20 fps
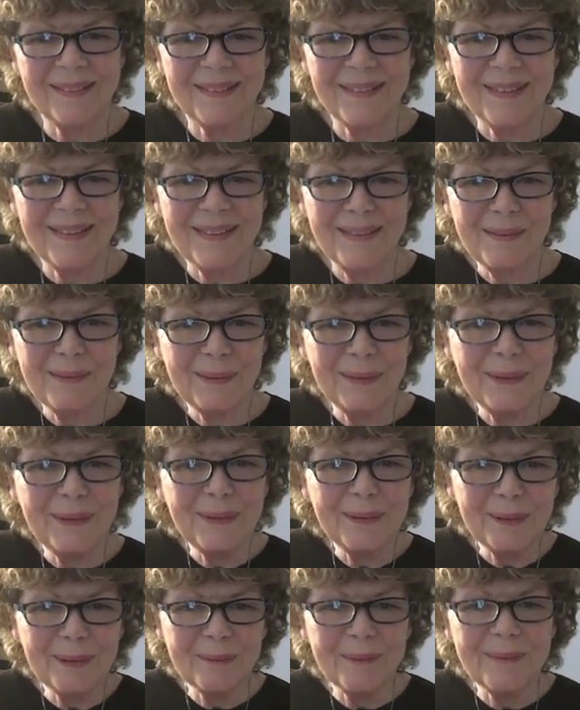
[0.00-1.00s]
in the
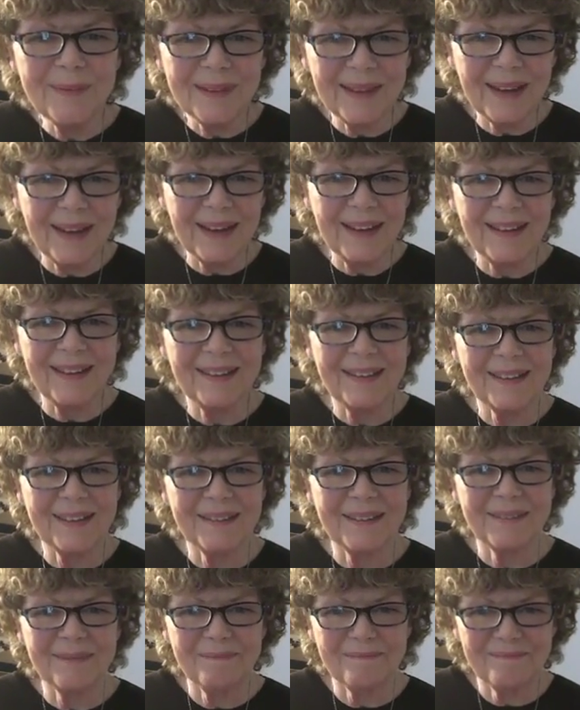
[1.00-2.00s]
womb
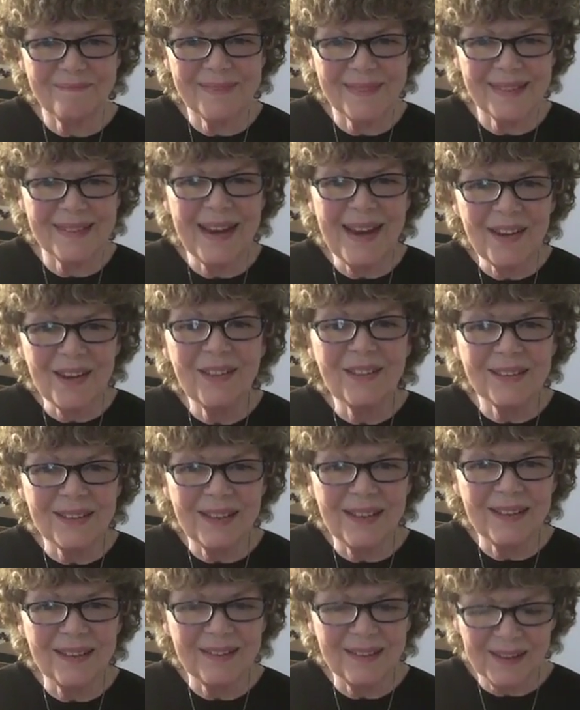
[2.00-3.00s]
settled
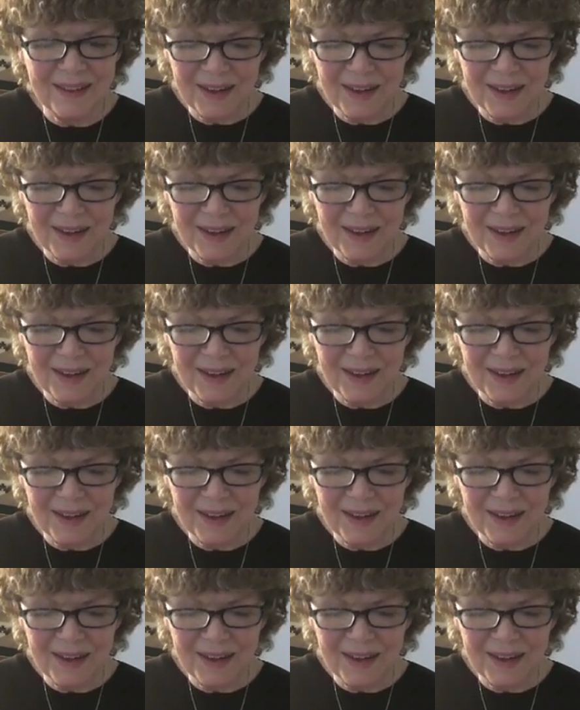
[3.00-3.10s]
in.